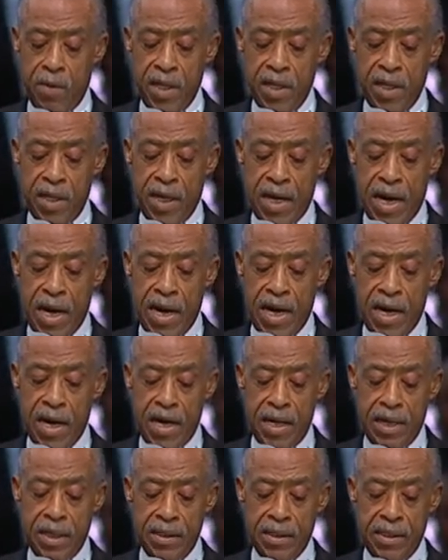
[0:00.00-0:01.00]
mother and I
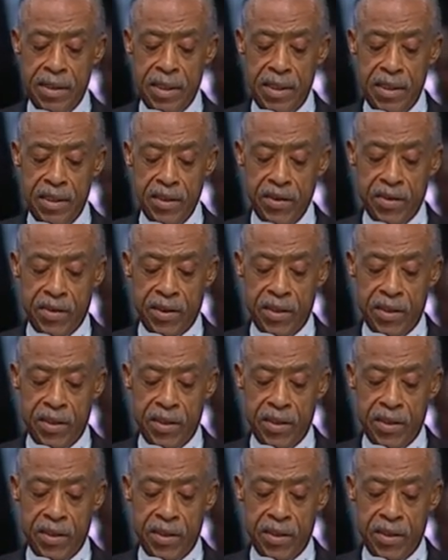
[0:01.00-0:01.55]
had a deal.